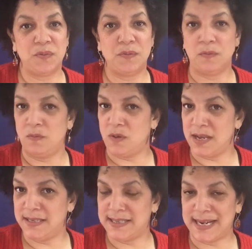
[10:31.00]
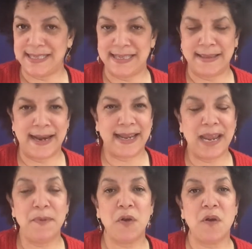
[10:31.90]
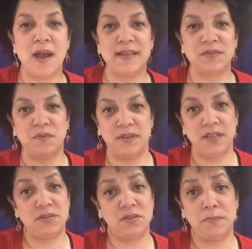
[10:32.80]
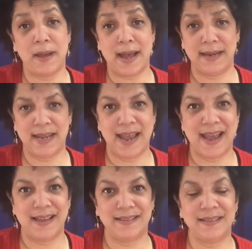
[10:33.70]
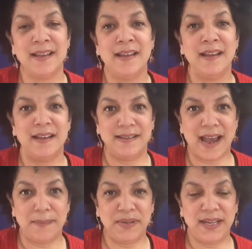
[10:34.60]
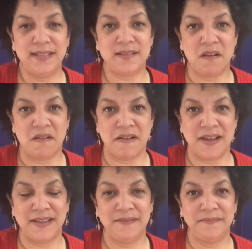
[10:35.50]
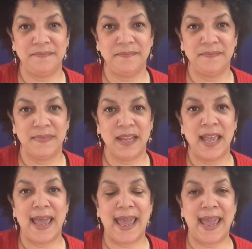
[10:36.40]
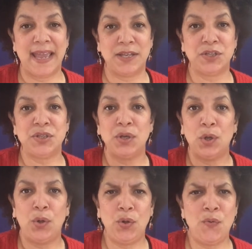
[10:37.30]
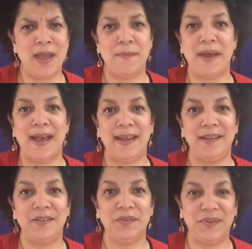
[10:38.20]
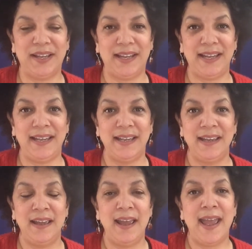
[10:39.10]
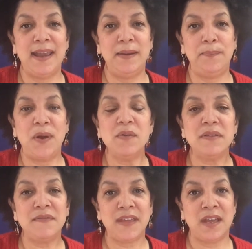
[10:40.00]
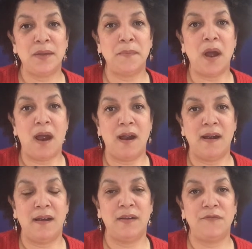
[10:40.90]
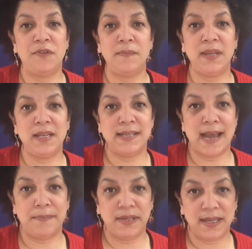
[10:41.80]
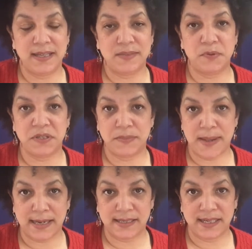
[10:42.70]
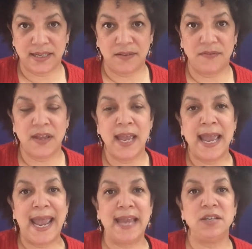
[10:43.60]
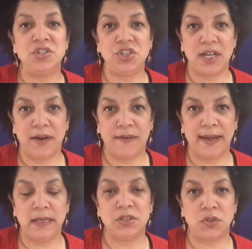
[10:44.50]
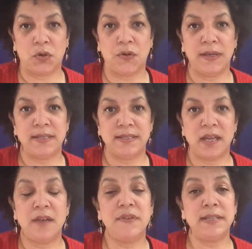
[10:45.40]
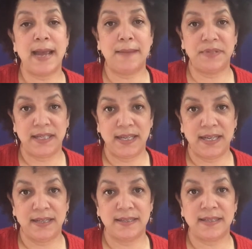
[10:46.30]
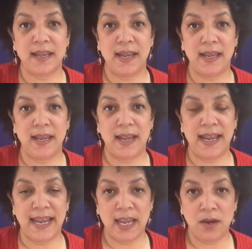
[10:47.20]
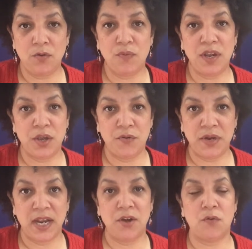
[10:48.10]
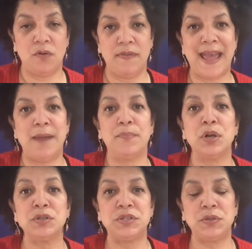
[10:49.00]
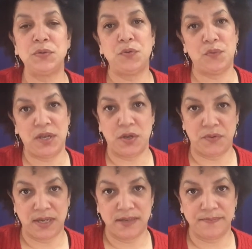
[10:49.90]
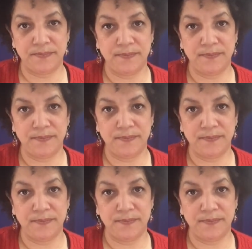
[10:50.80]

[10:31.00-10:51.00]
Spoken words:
ones, like I said, that I came across were these two podcasts, Adoptees On and Who Am I Really? And both of them are from the adoptee's perspective and sharing stories of adoptees in reunion or that pursued reunion.